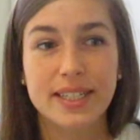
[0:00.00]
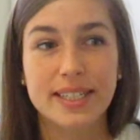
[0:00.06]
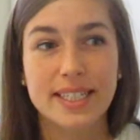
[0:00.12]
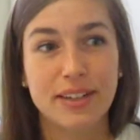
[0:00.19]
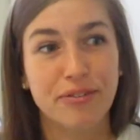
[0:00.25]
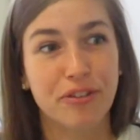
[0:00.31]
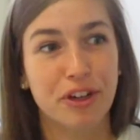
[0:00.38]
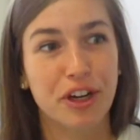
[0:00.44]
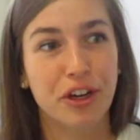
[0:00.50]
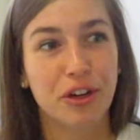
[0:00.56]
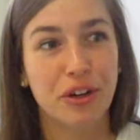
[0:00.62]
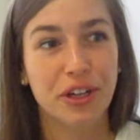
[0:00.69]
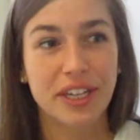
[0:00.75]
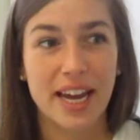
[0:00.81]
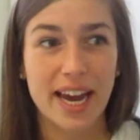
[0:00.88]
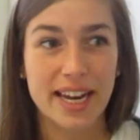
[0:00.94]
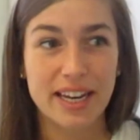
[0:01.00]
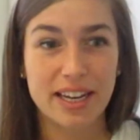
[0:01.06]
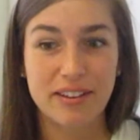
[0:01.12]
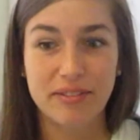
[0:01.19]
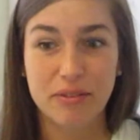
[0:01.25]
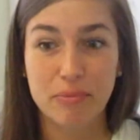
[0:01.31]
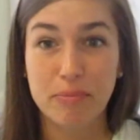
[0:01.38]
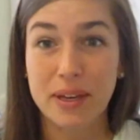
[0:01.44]
different
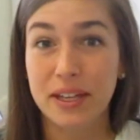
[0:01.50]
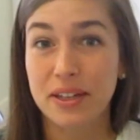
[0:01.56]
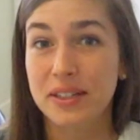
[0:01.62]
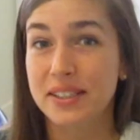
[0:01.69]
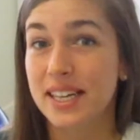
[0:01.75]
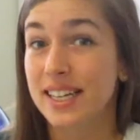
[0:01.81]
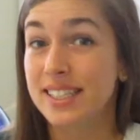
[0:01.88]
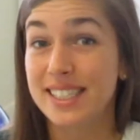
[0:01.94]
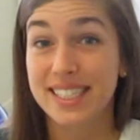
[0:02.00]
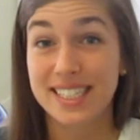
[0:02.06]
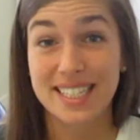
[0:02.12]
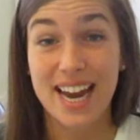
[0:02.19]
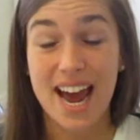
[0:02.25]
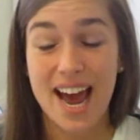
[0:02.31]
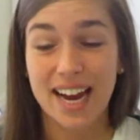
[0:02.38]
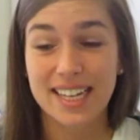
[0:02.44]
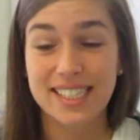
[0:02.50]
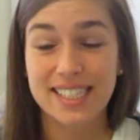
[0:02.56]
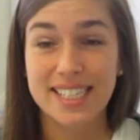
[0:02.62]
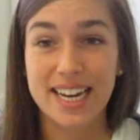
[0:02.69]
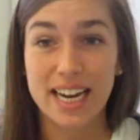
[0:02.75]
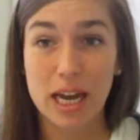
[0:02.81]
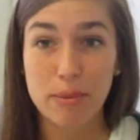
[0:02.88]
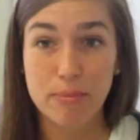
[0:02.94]
creative meals and snacks
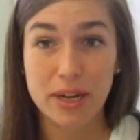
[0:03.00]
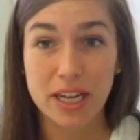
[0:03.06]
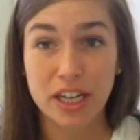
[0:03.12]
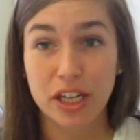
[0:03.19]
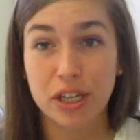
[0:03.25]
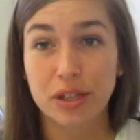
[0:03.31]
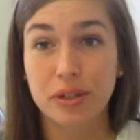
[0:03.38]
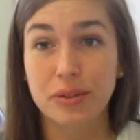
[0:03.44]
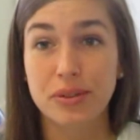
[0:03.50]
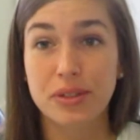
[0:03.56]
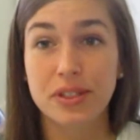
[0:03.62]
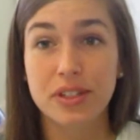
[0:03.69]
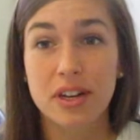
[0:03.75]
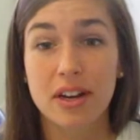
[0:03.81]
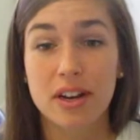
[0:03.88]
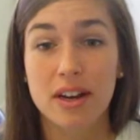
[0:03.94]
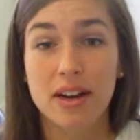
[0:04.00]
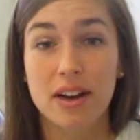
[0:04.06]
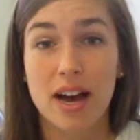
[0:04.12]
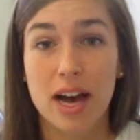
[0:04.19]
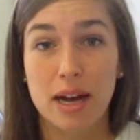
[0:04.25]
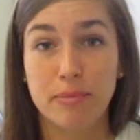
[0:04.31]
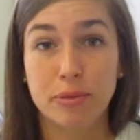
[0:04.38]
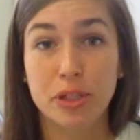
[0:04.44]
that can be used
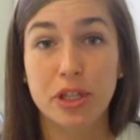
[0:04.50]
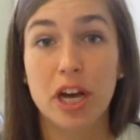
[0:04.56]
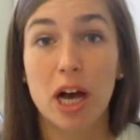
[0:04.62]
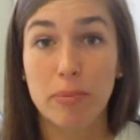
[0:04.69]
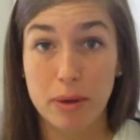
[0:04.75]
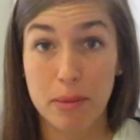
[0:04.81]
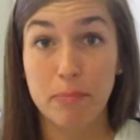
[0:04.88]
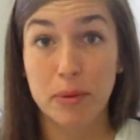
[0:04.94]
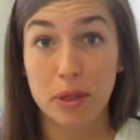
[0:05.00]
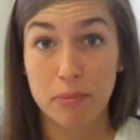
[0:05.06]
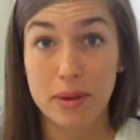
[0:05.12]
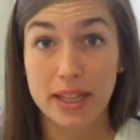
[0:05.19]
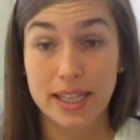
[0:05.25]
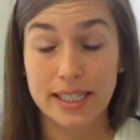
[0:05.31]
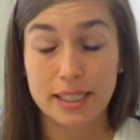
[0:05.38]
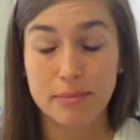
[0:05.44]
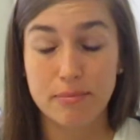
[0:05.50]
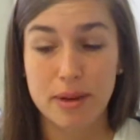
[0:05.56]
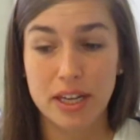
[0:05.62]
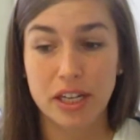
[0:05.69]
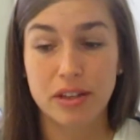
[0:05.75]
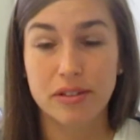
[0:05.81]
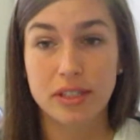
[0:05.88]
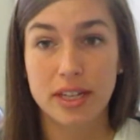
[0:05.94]
to help implement these
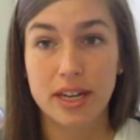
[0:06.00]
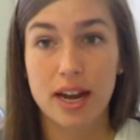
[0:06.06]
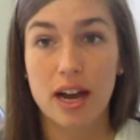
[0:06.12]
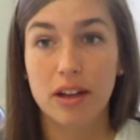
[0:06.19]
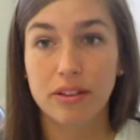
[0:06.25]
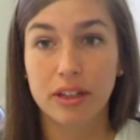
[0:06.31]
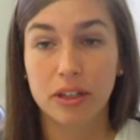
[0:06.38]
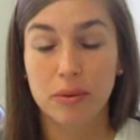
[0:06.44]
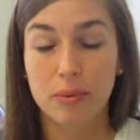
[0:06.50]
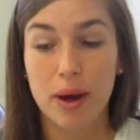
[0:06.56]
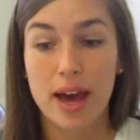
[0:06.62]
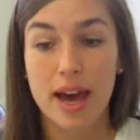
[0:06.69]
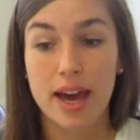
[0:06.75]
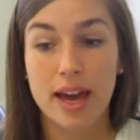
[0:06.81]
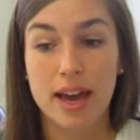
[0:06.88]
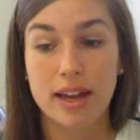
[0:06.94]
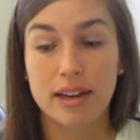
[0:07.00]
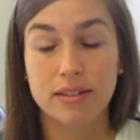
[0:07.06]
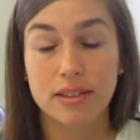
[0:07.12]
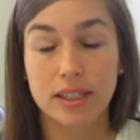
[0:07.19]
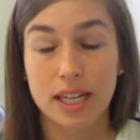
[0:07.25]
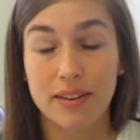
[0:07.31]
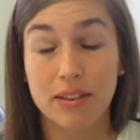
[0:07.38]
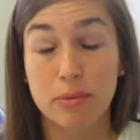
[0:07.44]
menus in a healthier way
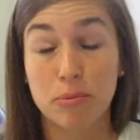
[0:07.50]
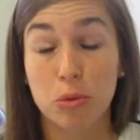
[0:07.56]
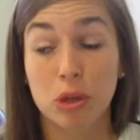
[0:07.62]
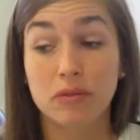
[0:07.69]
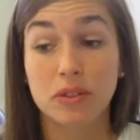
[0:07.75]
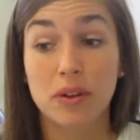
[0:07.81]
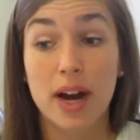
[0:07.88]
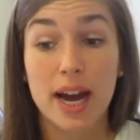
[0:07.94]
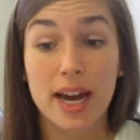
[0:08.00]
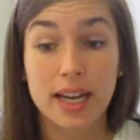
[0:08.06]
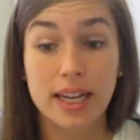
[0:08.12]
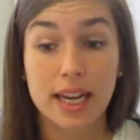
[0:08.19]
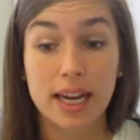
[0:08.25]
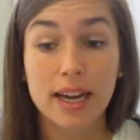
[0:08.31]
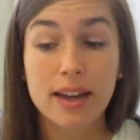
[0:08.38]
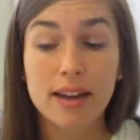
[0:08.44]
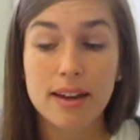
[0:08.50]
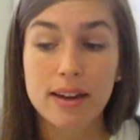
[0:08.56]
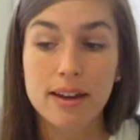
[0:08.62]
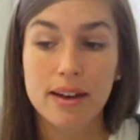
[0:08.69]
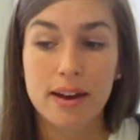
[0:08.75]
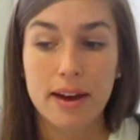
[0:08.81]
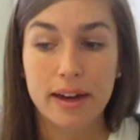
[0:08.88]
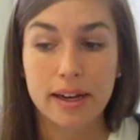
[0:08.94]
and give them more variety.
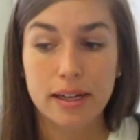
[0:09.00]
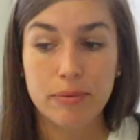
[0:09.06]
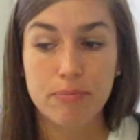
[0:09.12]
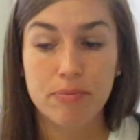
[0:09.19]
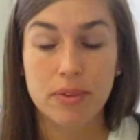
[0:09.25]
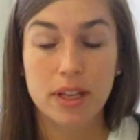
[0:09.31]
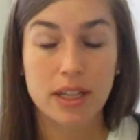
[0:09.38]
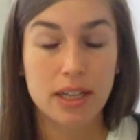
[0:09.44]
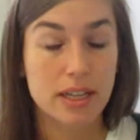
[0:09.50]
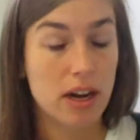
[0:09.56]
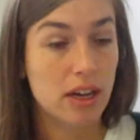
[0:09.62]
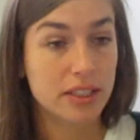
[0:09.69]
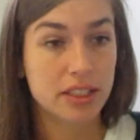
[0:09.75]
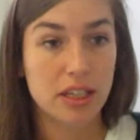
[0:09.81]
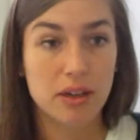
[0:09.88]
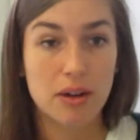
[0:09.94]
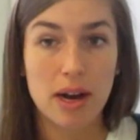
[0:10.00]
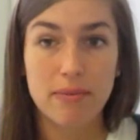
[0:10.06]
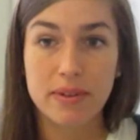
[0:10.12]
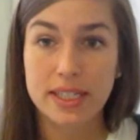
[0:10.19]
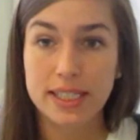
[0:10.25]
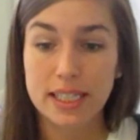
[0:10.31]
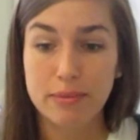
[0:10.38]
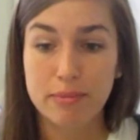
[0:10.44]
And then also,
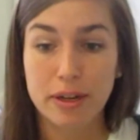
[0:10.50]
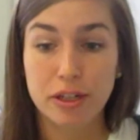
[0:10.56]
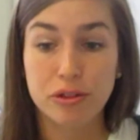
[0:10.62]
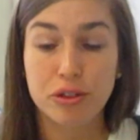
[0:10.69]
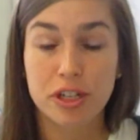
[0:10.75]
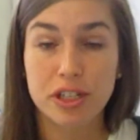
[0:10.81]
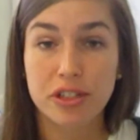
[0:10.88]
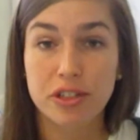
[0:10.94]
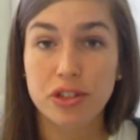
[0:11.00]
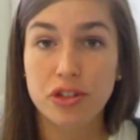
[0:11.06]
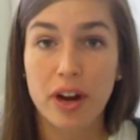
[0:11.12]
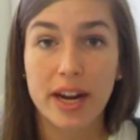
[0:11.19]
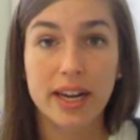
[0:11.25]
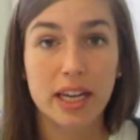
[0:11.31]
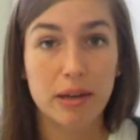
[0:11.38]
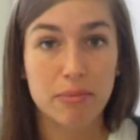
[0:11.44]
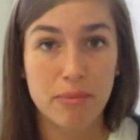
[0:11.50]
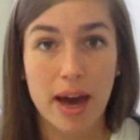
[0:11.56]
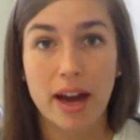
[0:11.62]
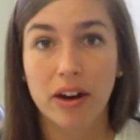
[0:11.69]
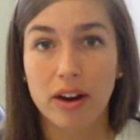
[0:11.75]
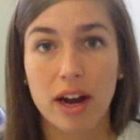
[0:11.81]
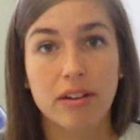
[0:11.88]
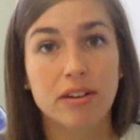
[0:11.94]
obviously, my nutrition training and
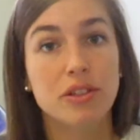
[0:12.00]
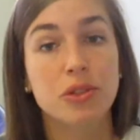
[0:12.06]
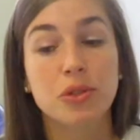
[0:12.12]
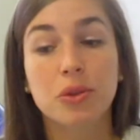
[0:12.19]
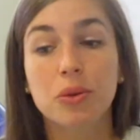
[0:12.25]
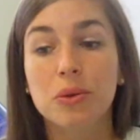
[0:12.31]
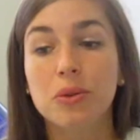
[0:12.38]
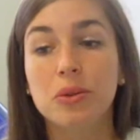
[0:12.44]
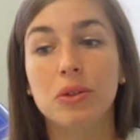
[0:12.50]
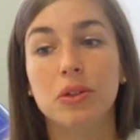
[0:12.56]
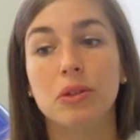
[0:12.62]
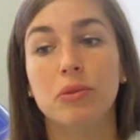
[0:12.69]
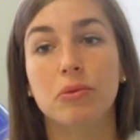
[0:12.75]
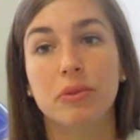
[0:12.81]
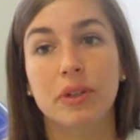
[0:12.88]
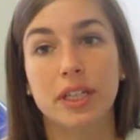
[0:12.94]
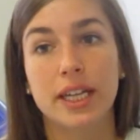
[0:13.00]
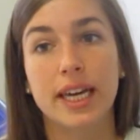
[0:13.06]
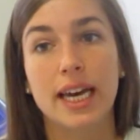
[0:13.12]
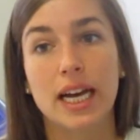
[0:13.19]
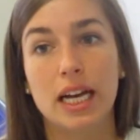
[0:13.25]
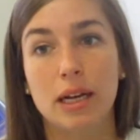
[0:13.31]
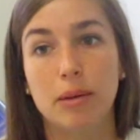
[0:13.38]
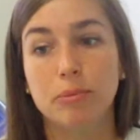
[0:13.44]
background in school really
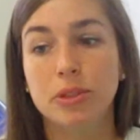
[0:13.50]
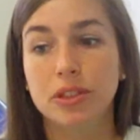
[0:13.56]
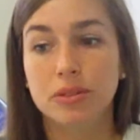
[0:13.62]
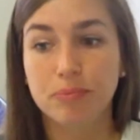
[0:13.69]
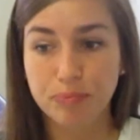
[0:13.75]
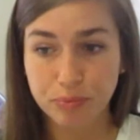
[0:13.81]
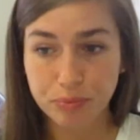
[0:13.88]
helped